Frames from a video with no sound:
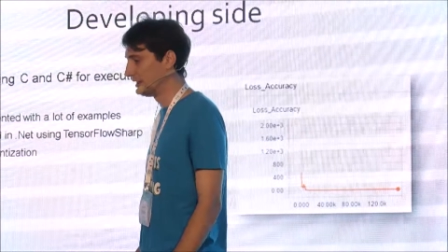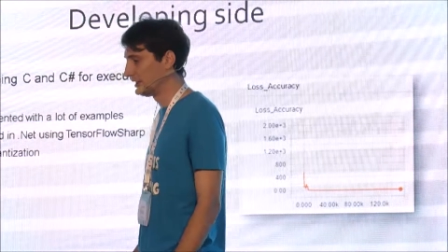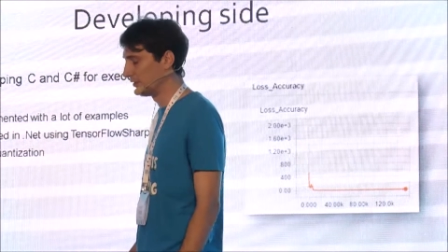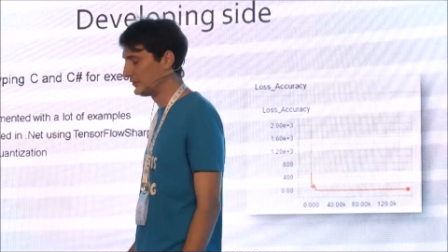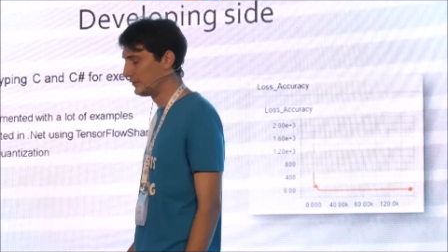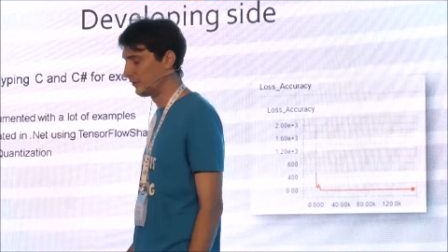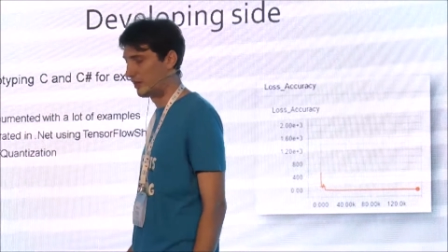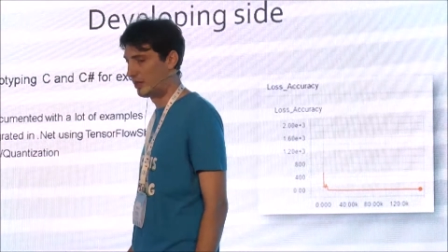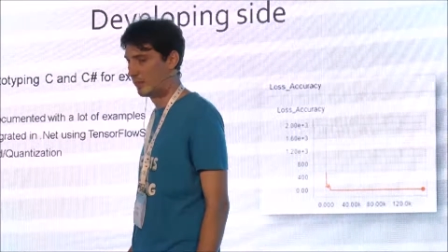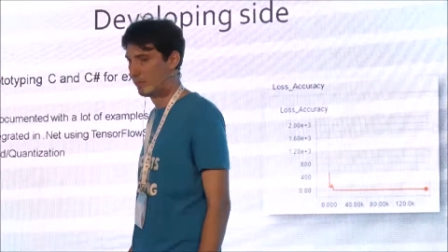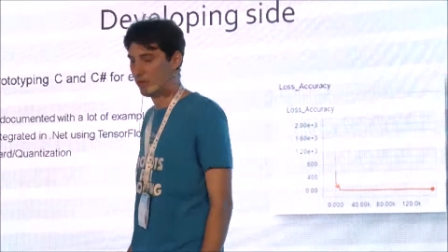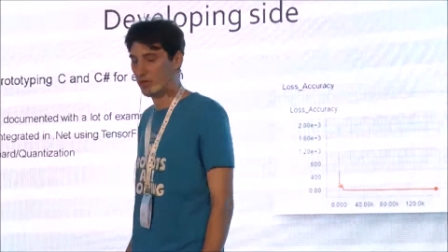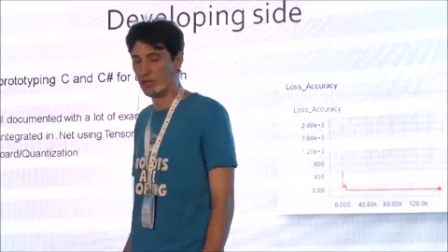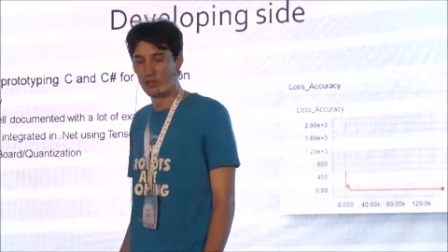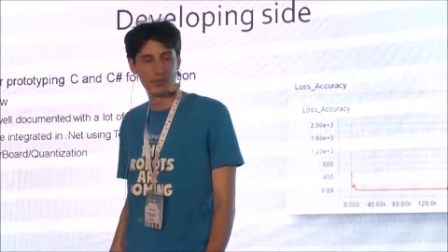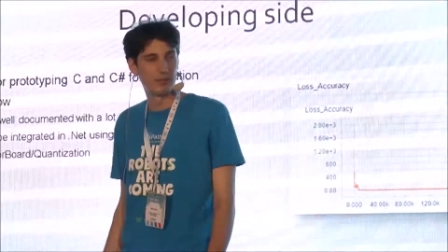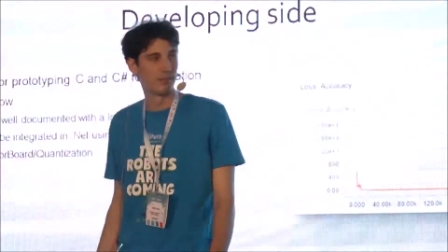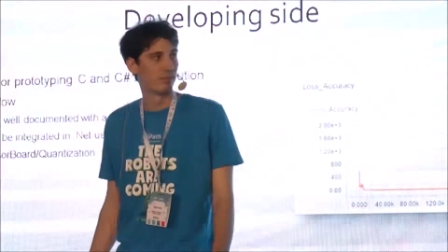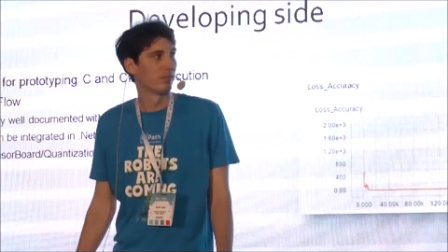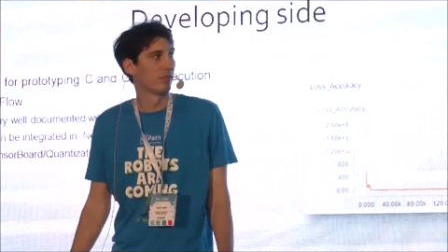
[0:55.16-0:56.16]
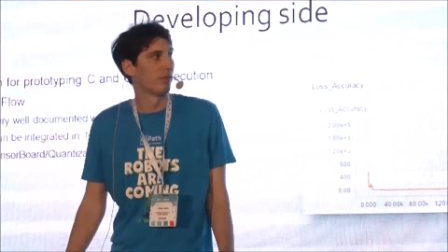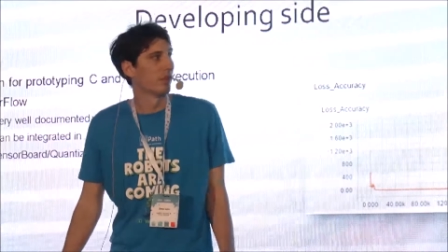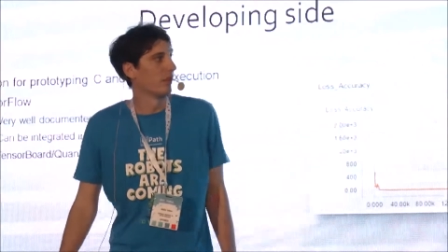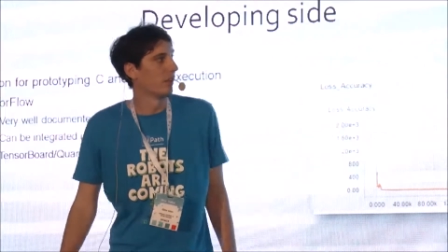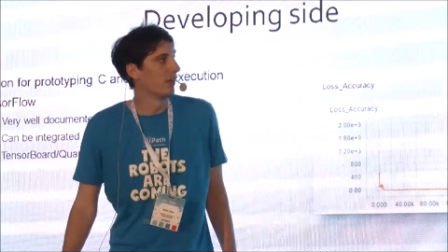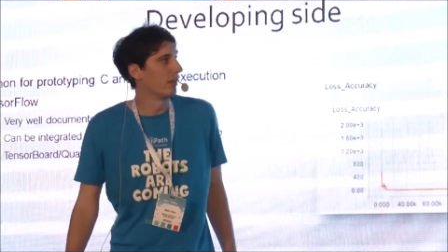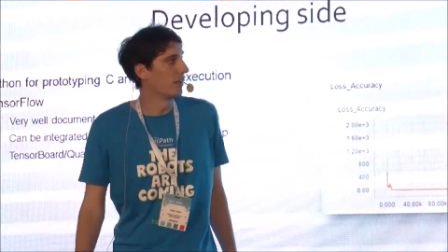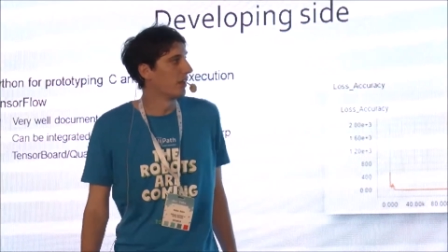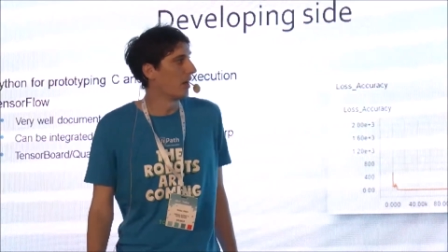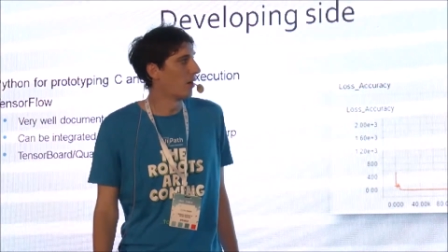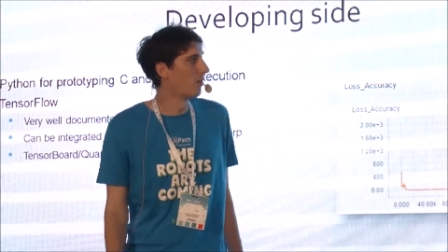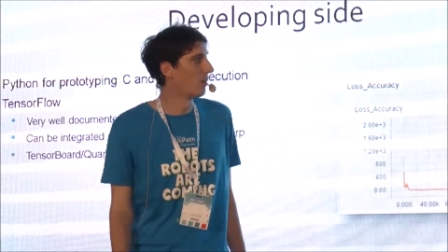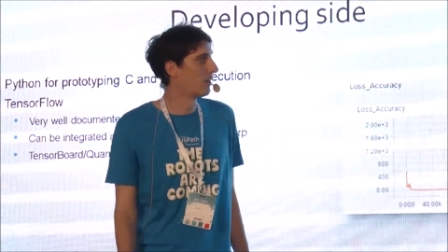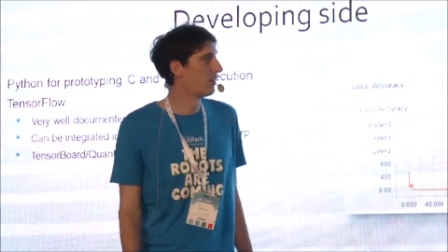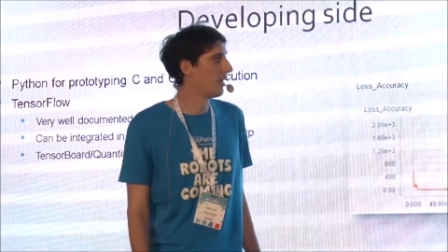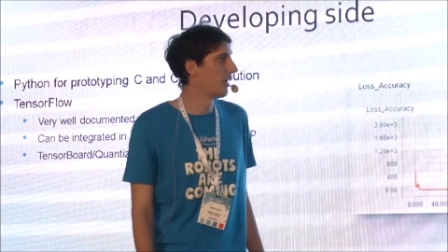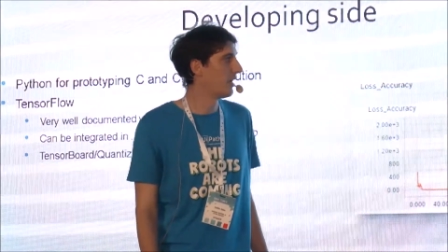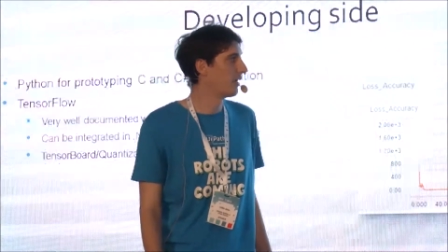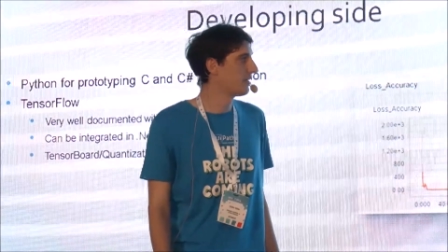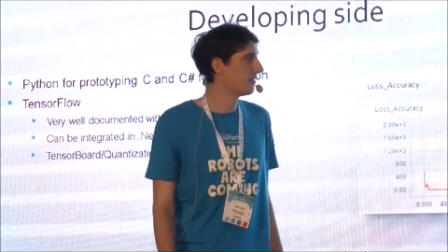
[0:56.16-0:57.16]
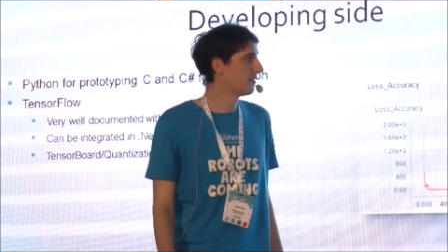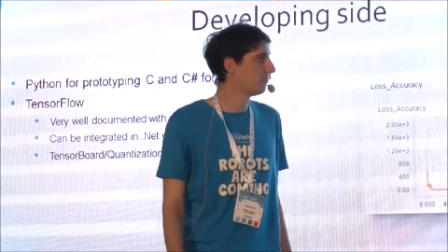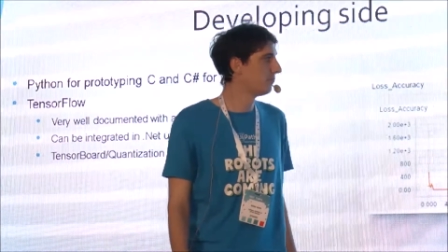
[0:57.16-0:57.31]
framework in our days.